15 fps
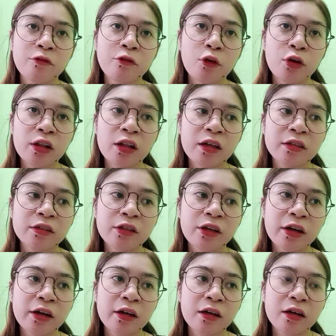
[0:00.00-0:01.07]
fall
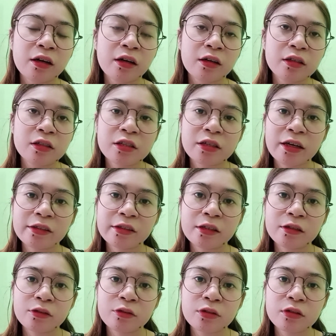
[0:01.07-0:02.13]
under
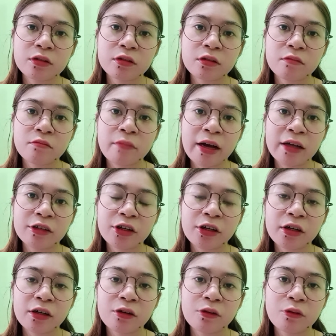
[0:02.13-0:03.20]
scandalous
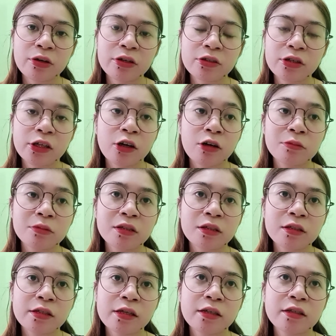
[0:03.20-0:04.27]
manner or
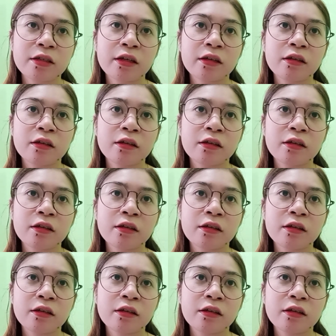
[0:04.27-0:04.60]
circumstances.